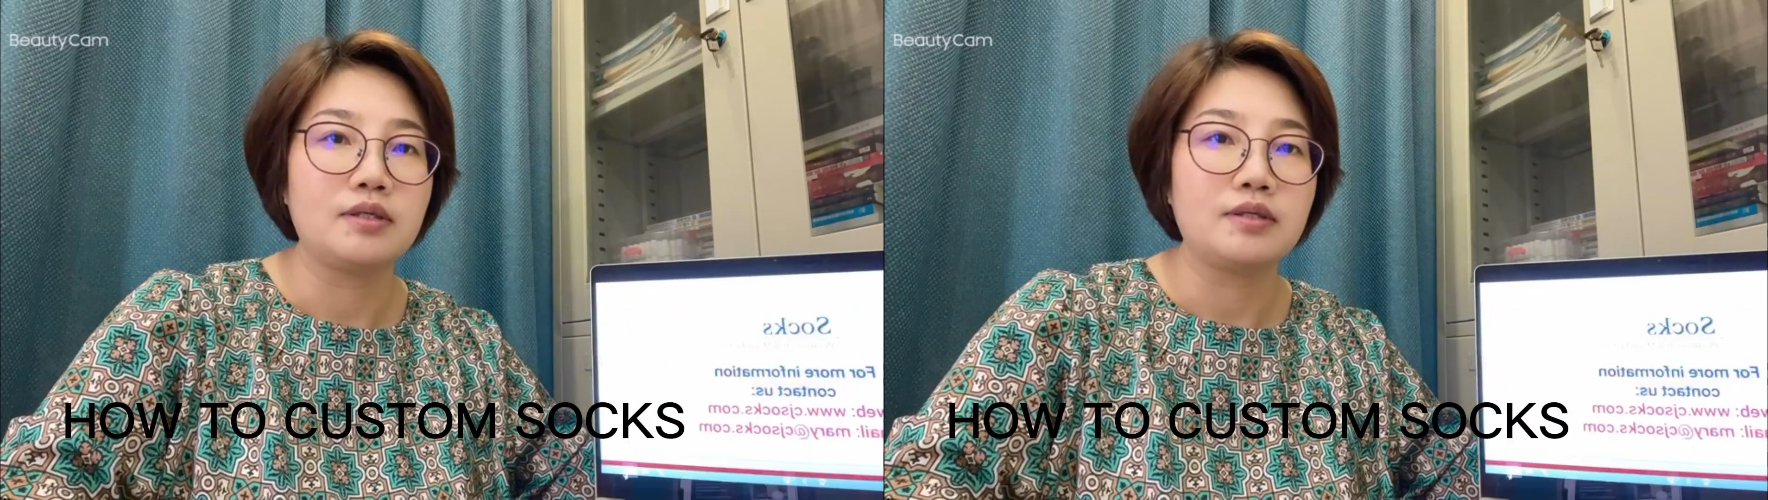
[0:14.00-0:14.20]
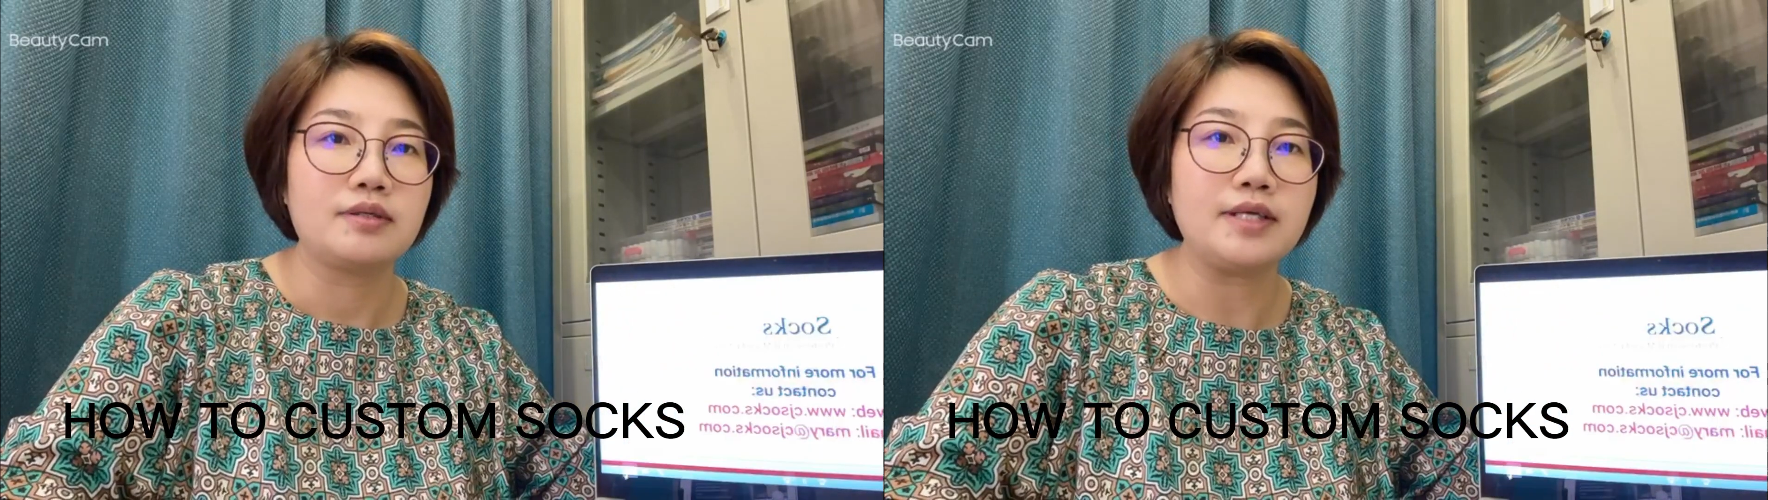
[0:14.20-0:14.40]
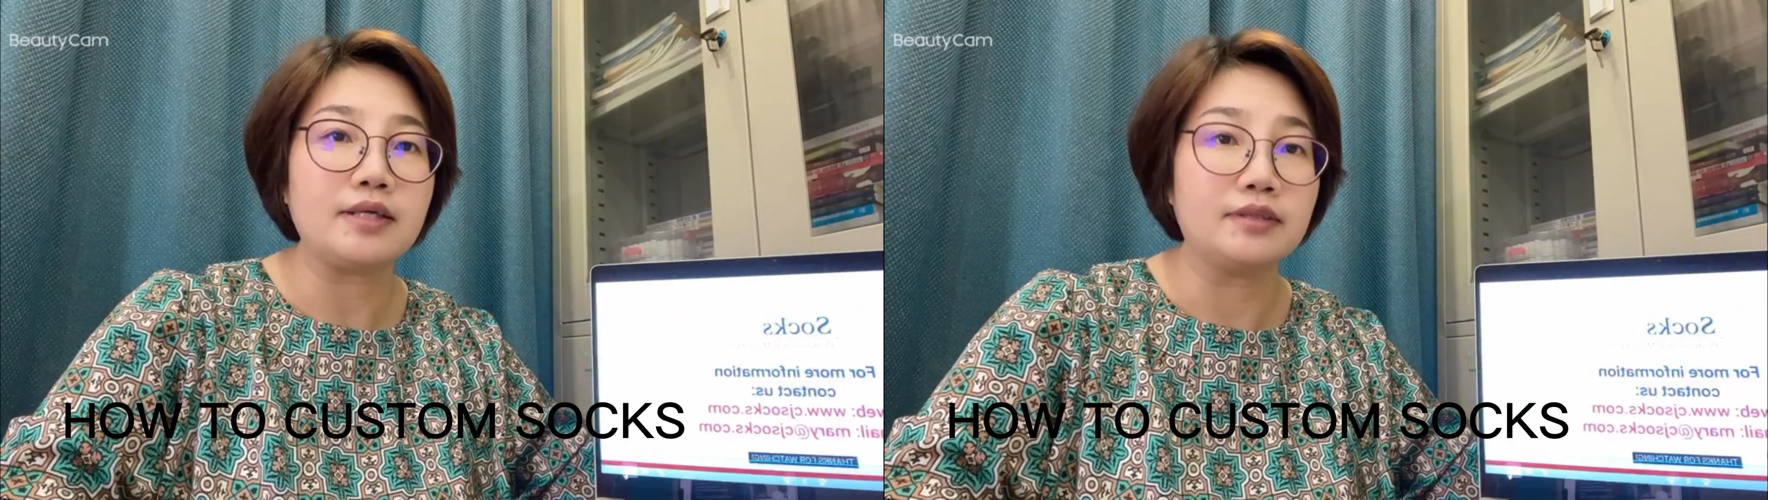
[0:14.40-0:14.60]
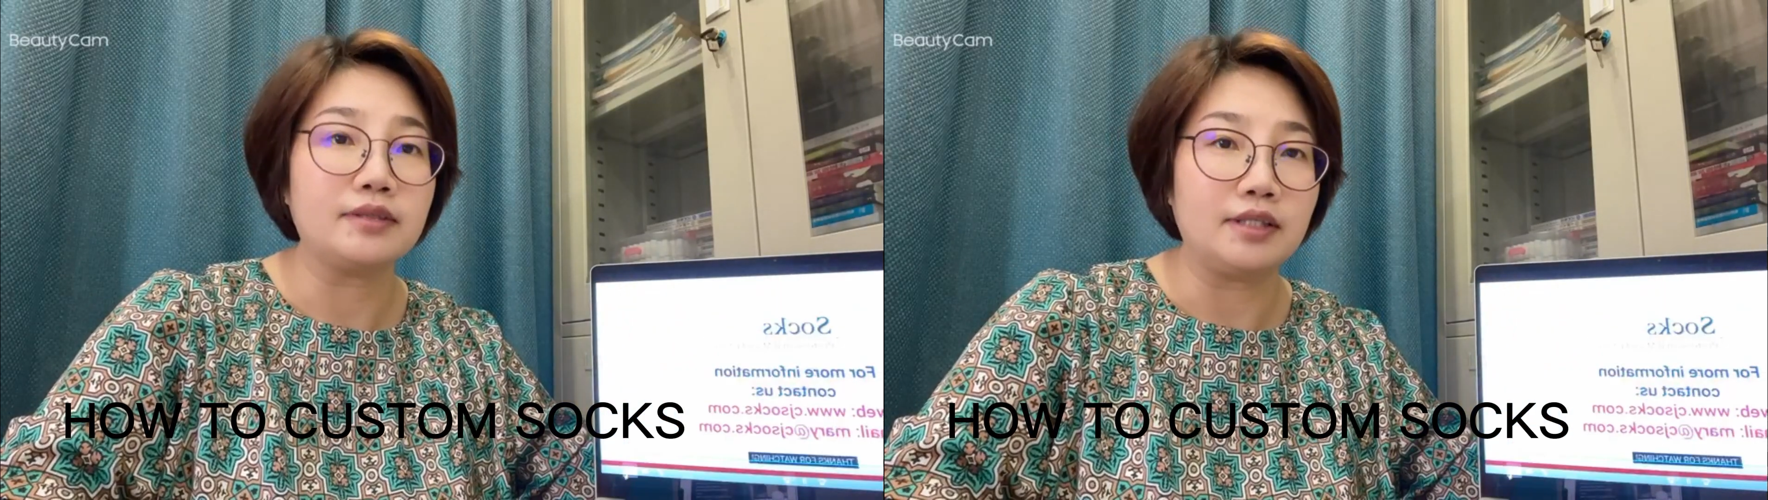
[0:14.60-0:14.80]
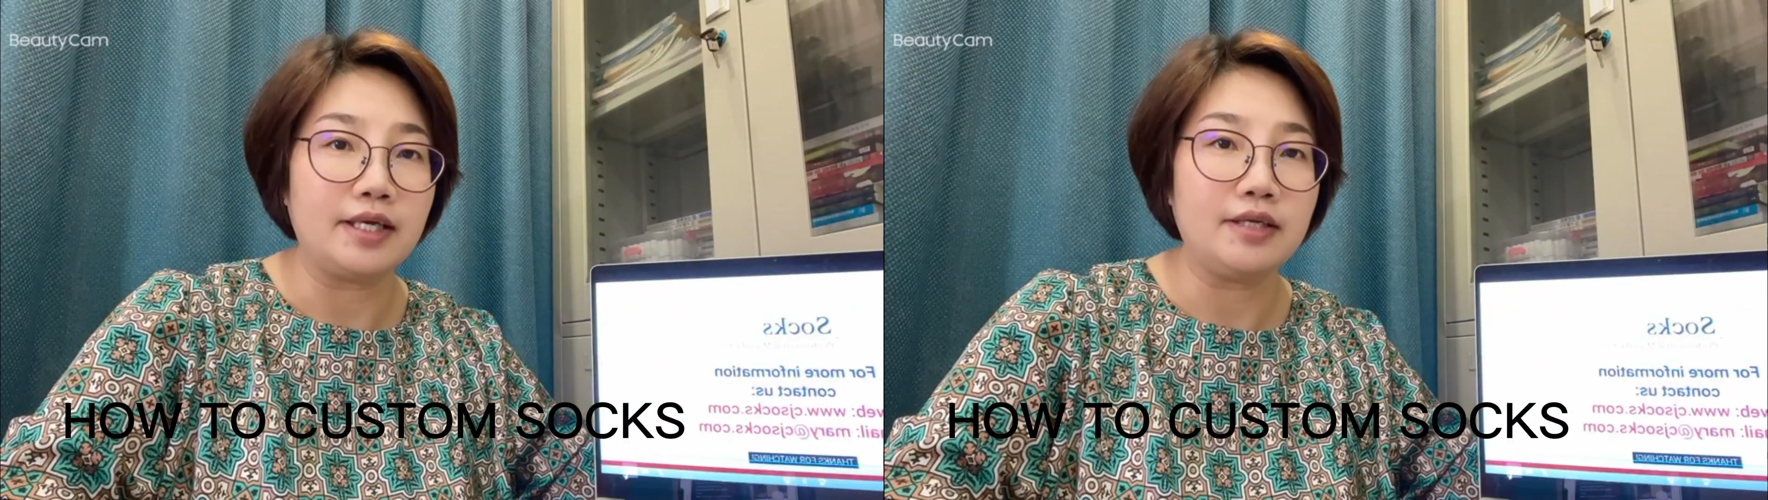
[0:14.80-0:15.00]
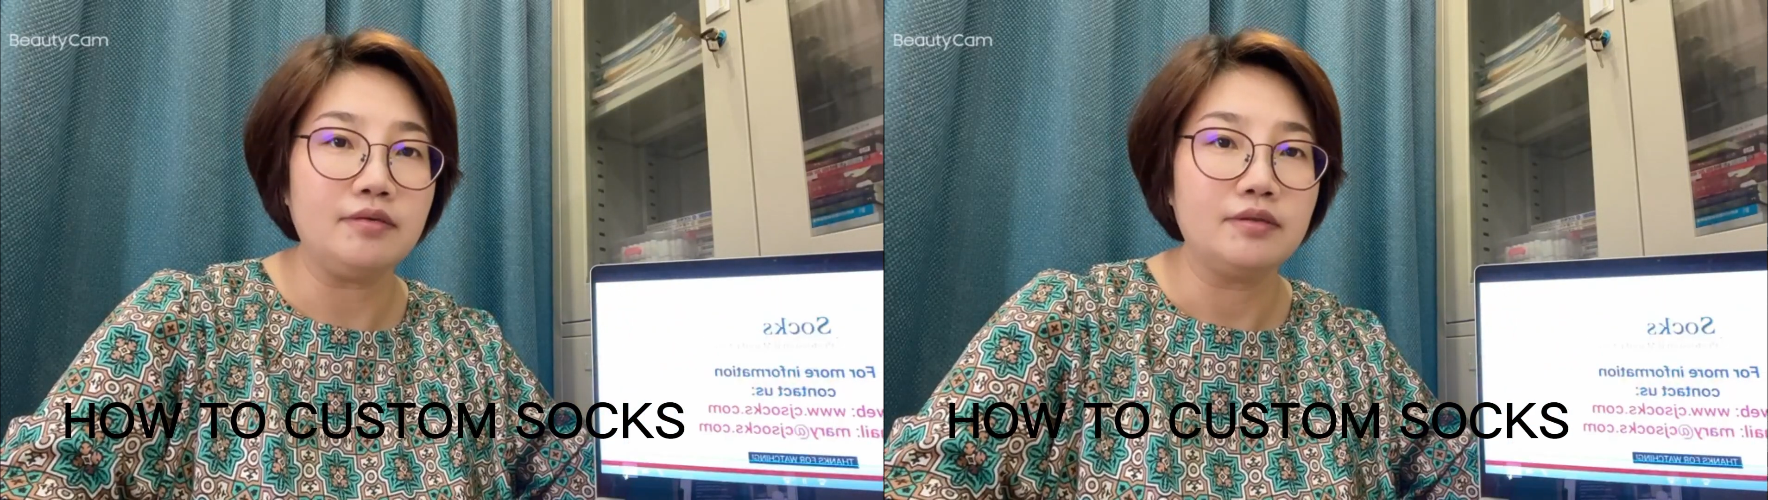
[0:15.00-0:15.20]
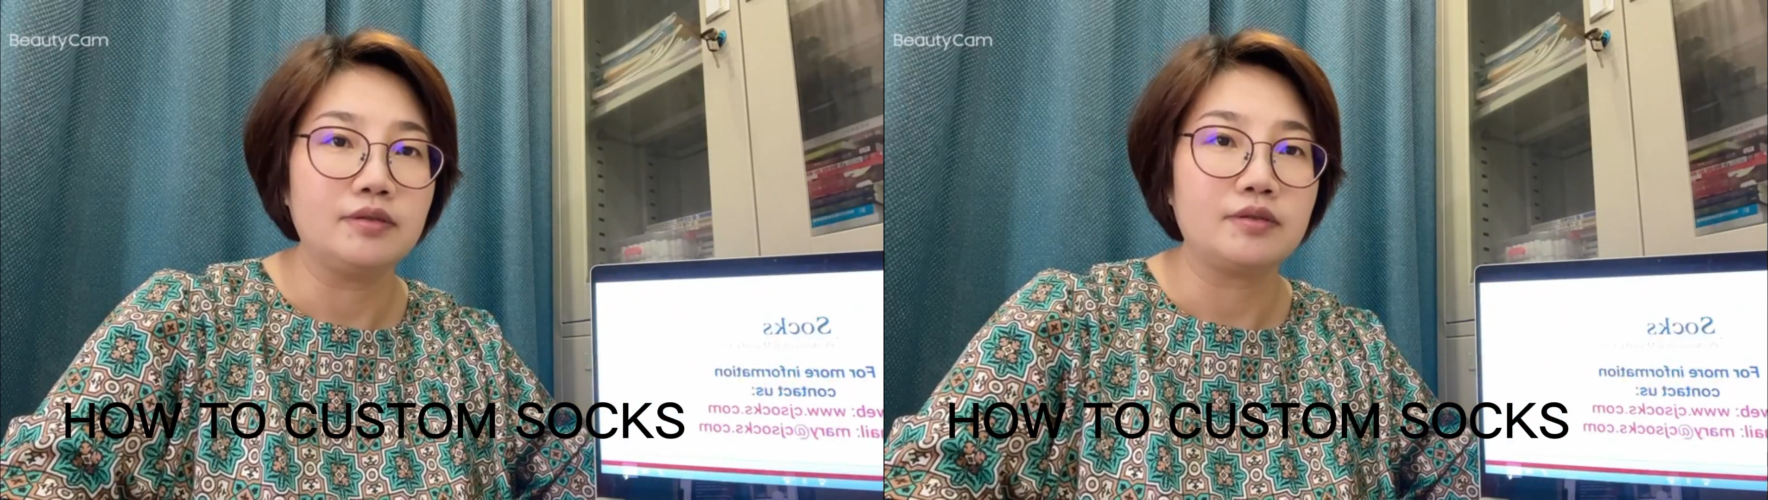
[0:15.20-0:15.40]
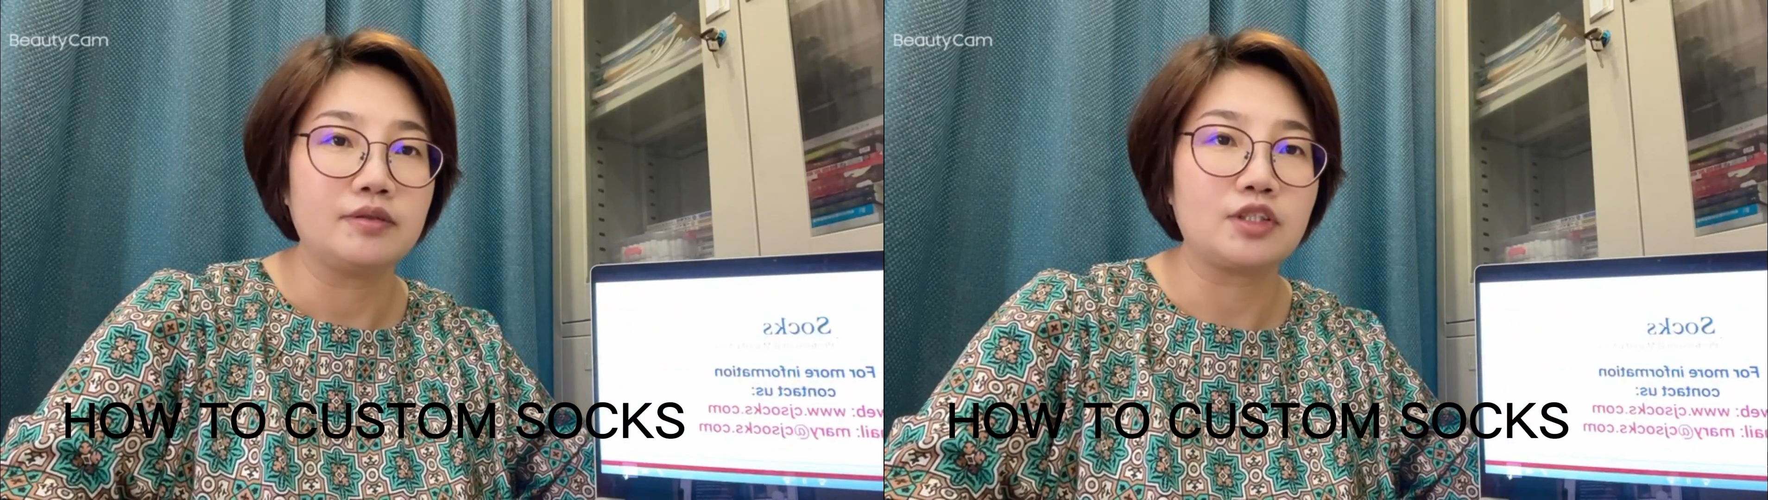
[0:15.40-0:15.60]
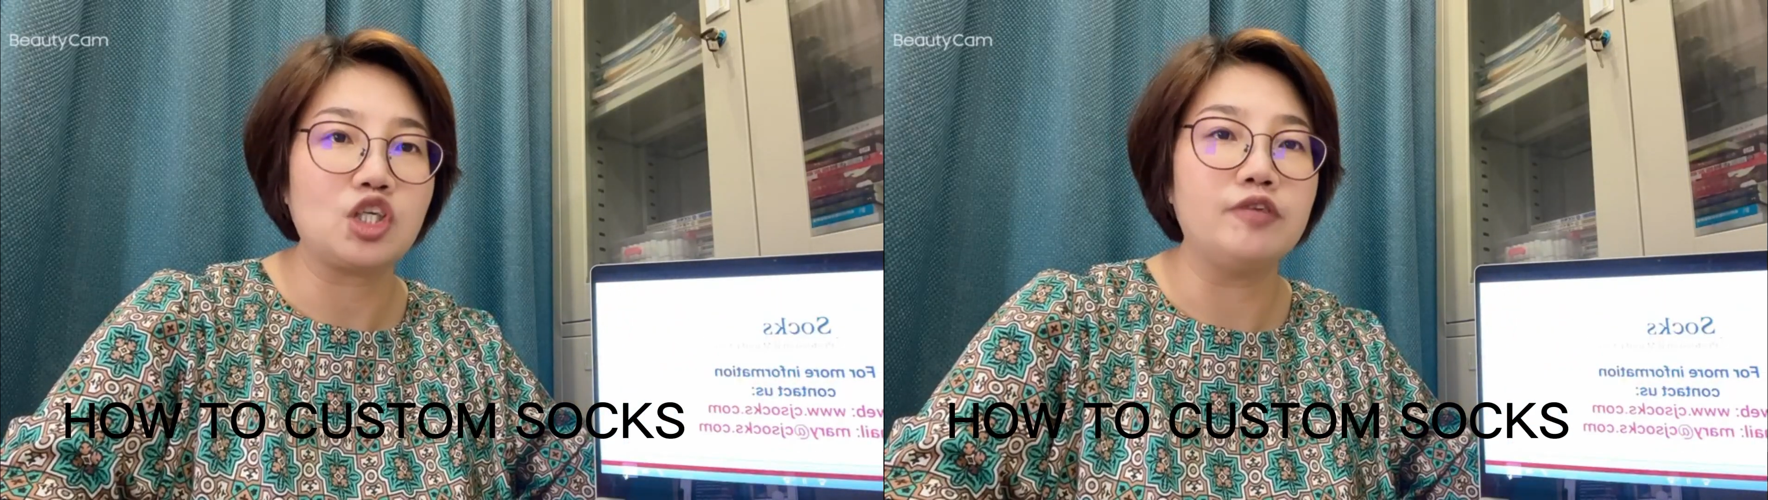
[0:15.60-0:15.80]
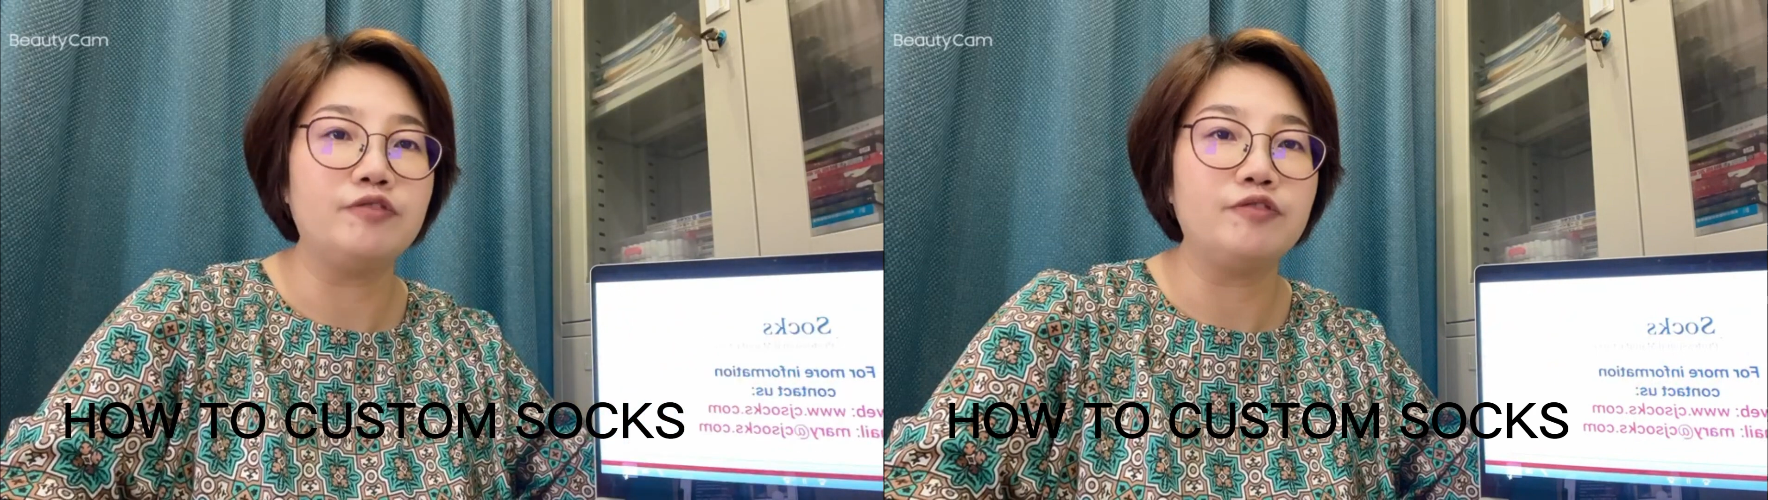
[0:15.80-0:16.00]
Secondly,
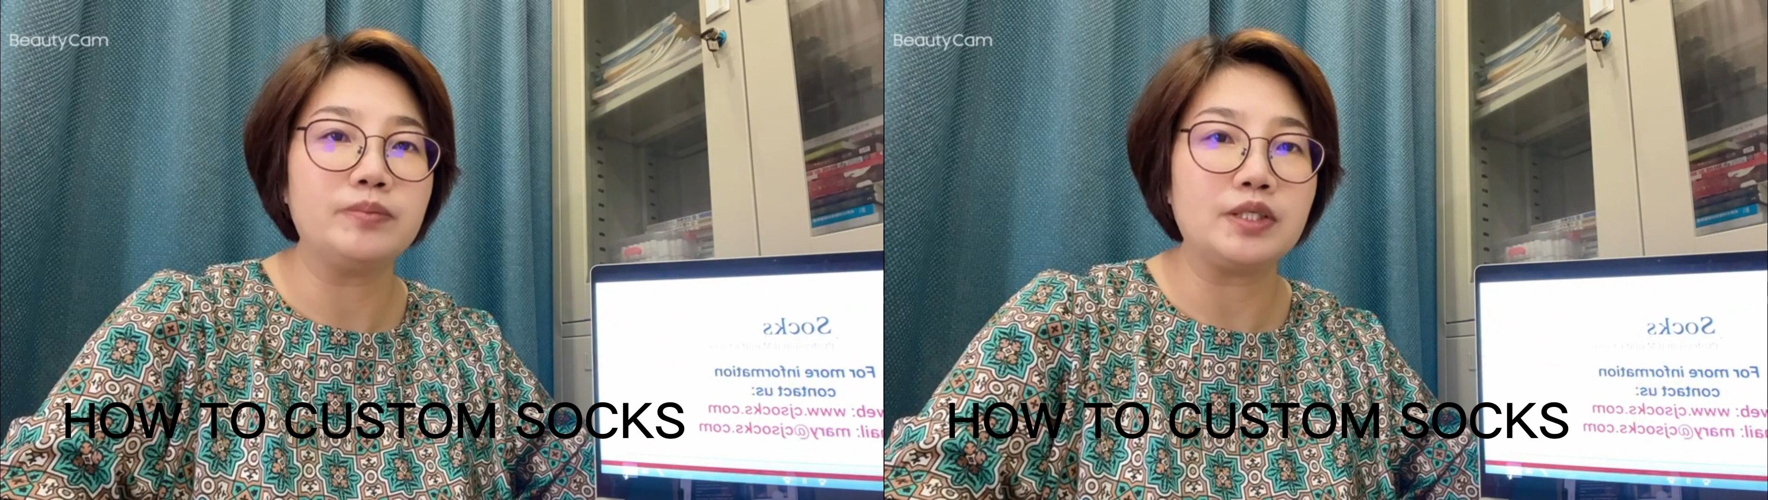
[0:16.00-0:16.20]
confirm